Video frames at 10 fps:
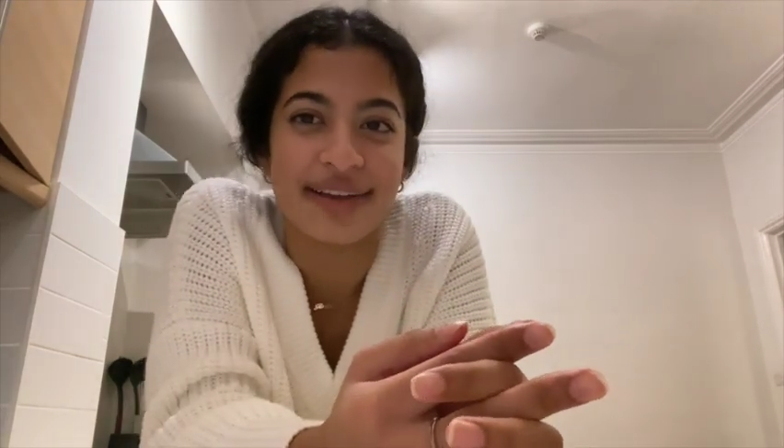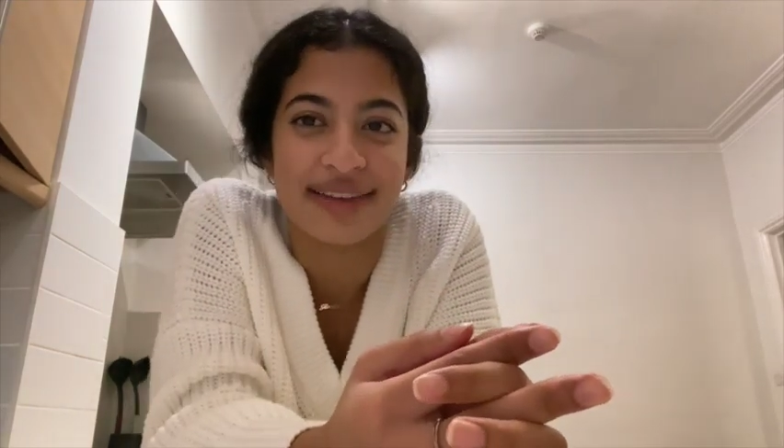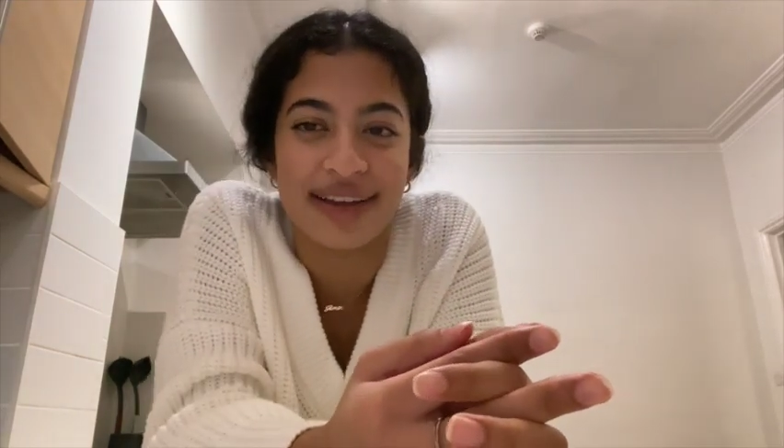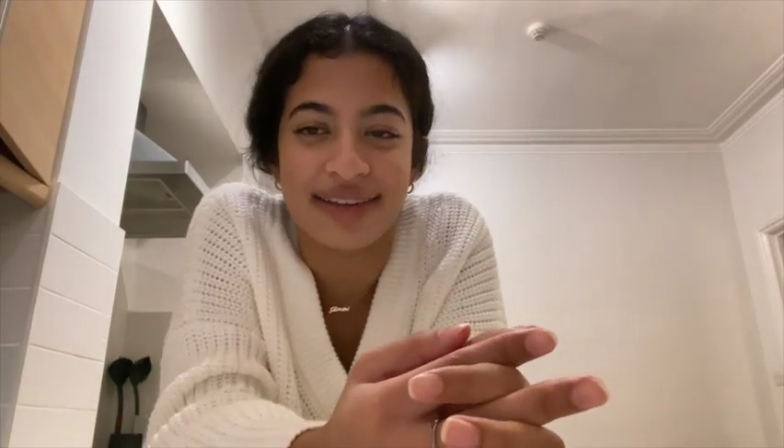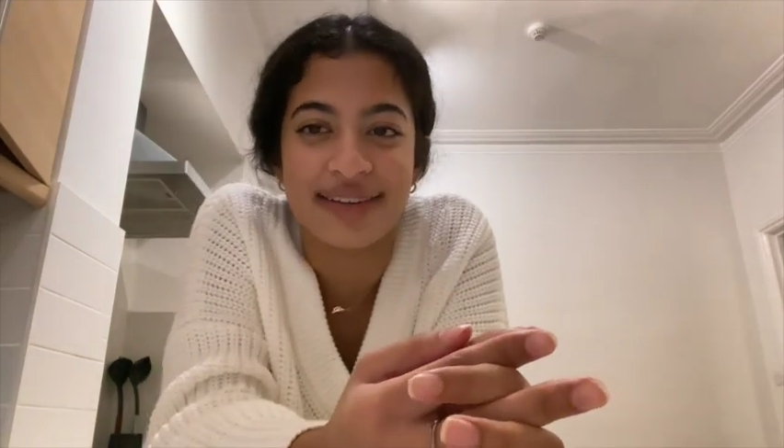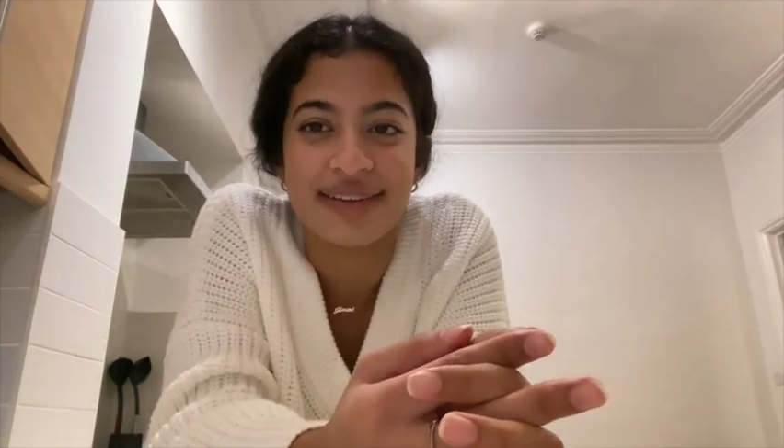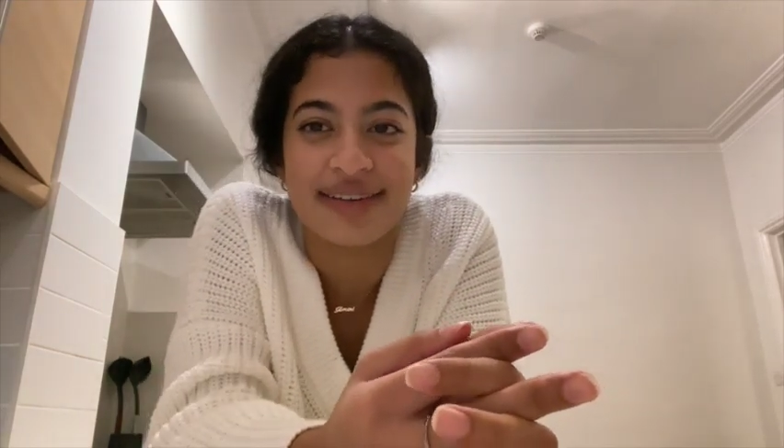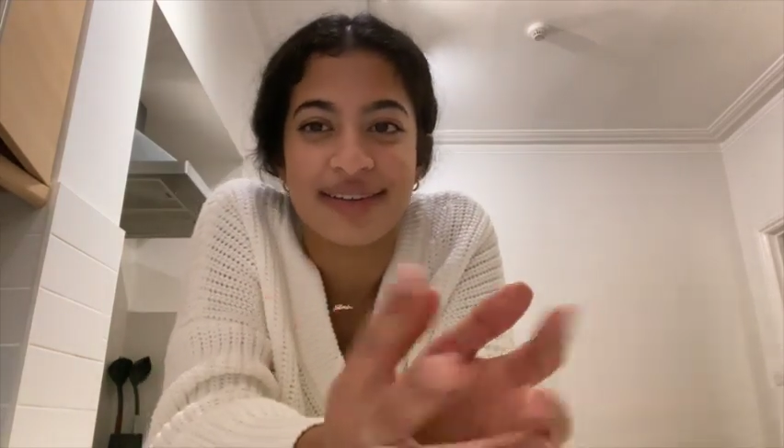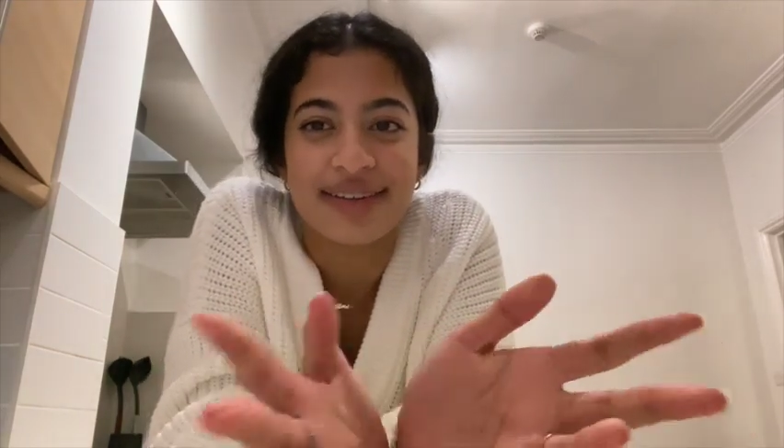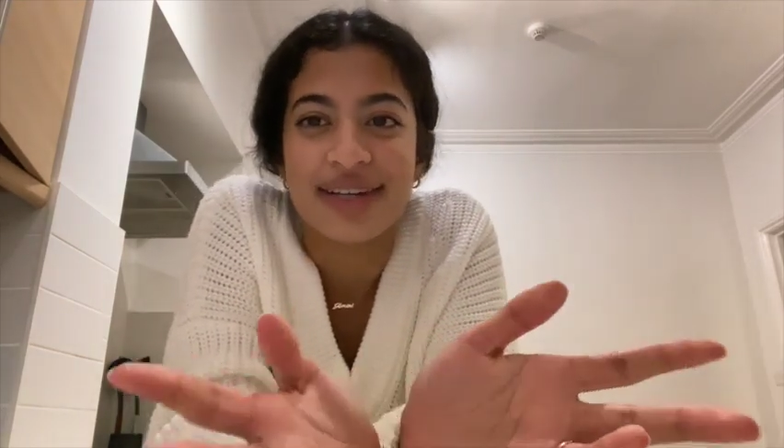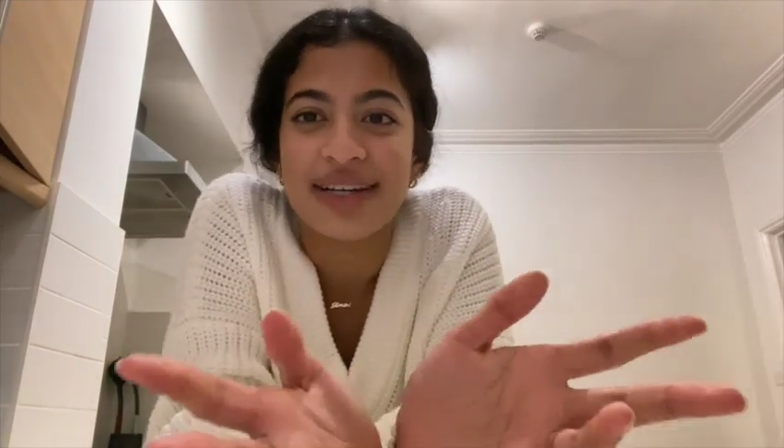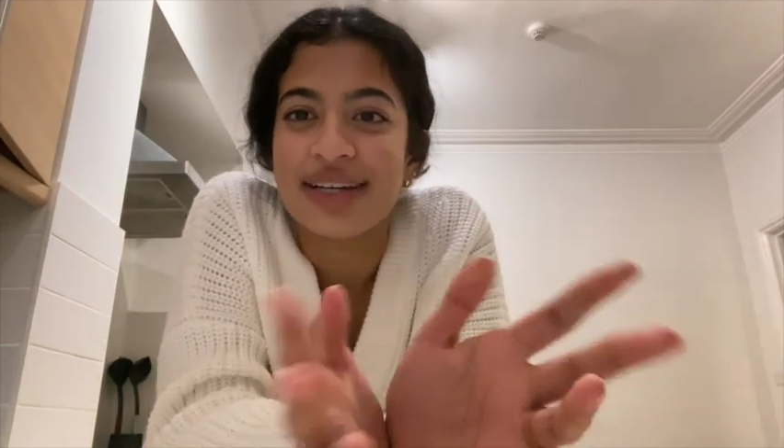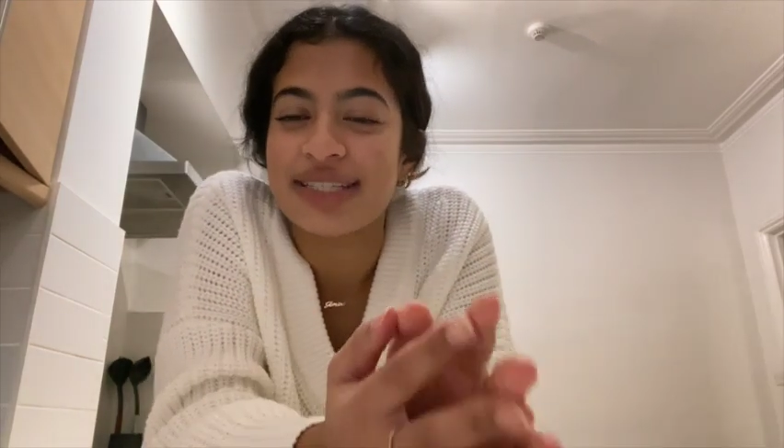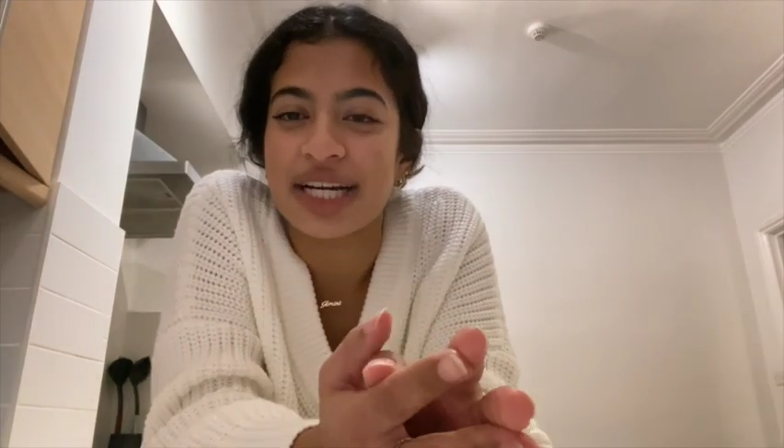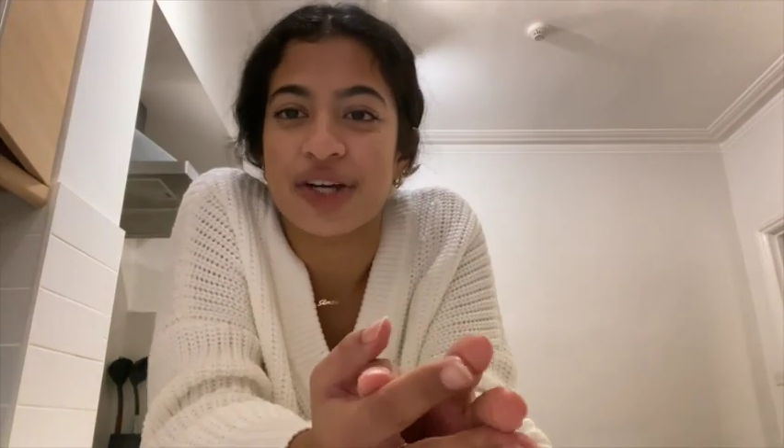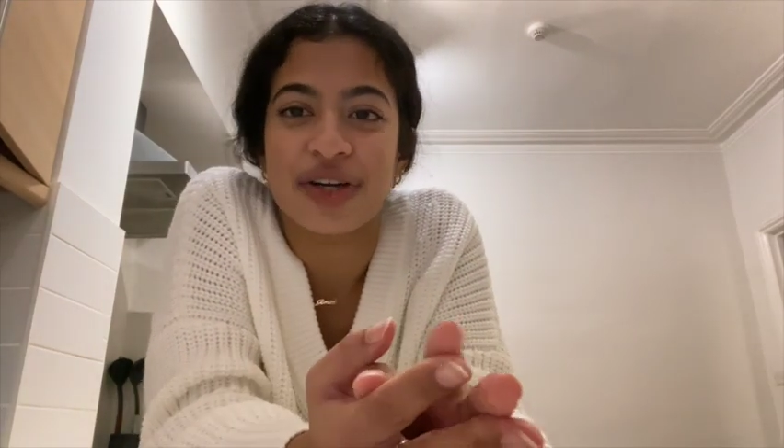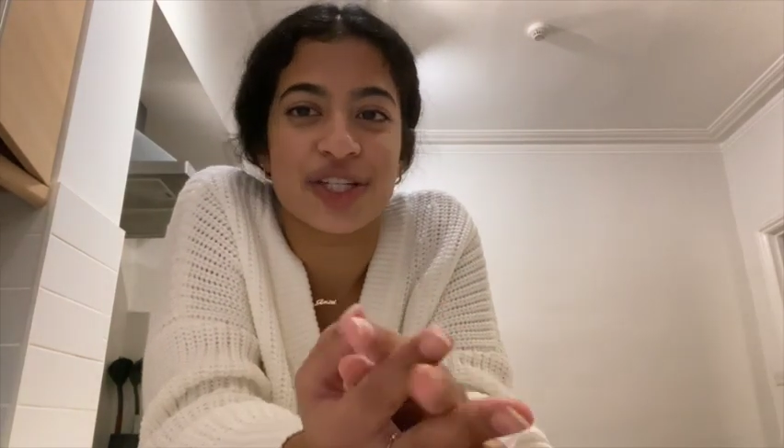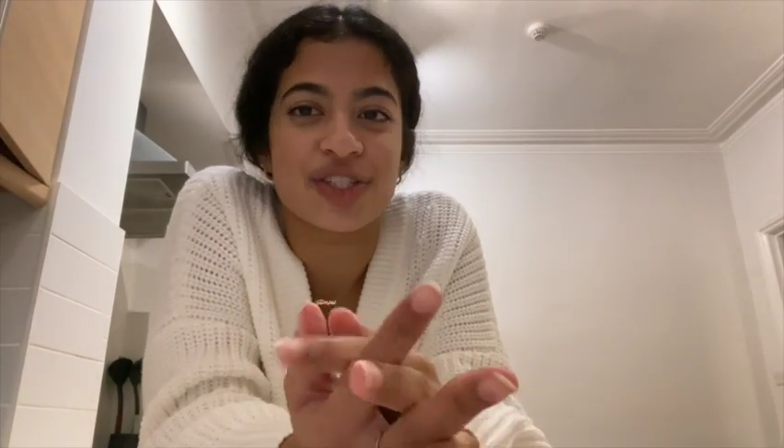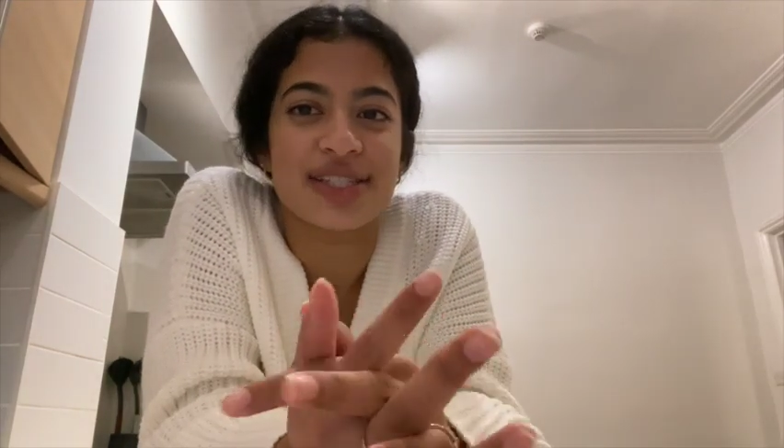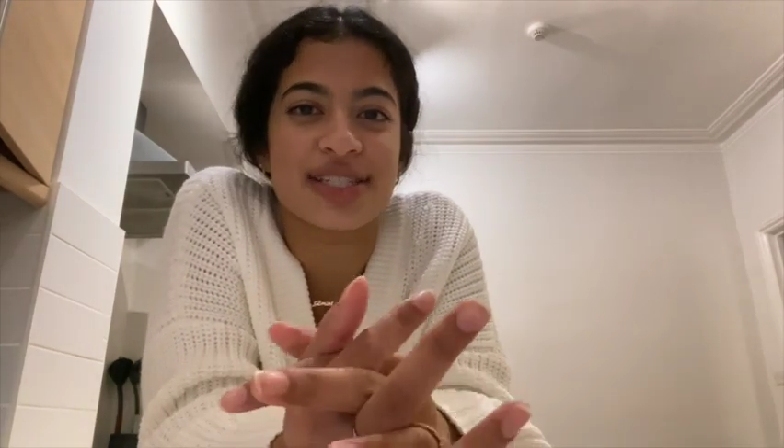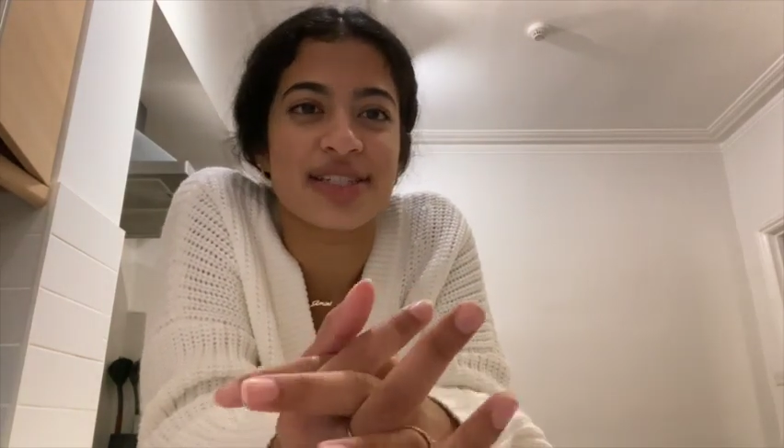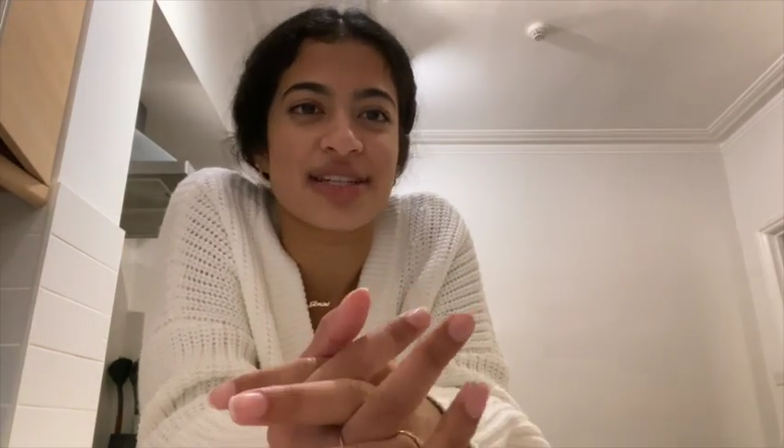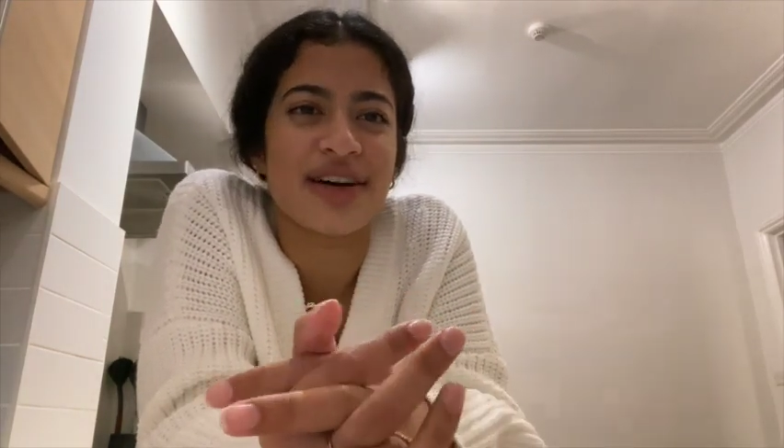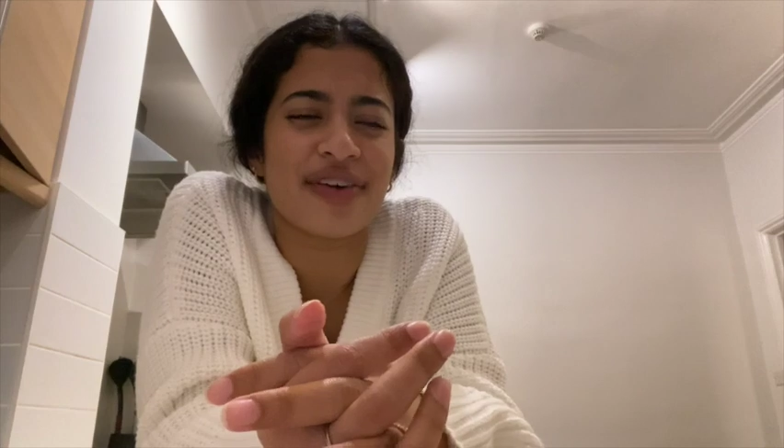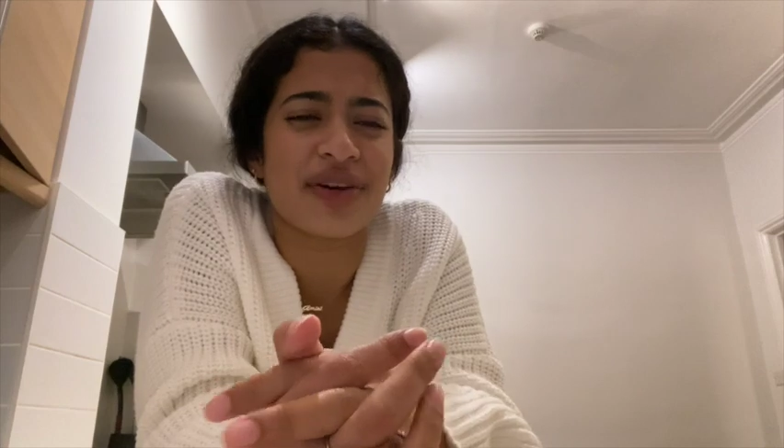like decorations and stuff.